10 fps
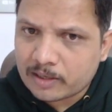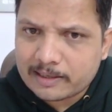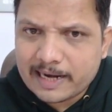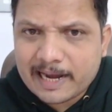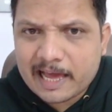
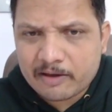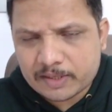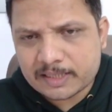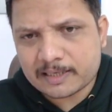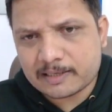data
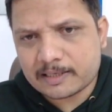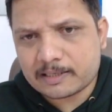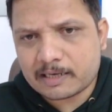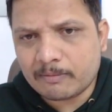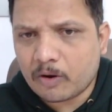acquisition
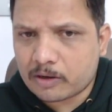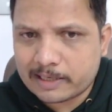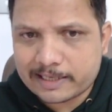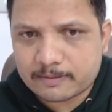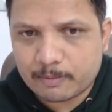system or
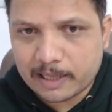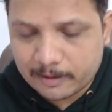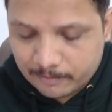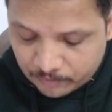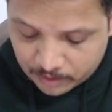
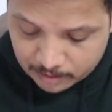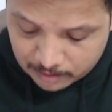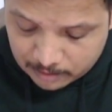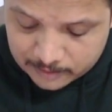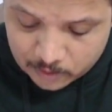display.
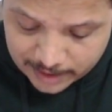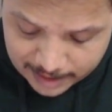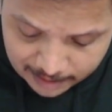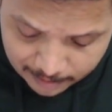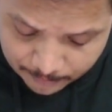So
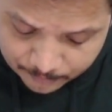here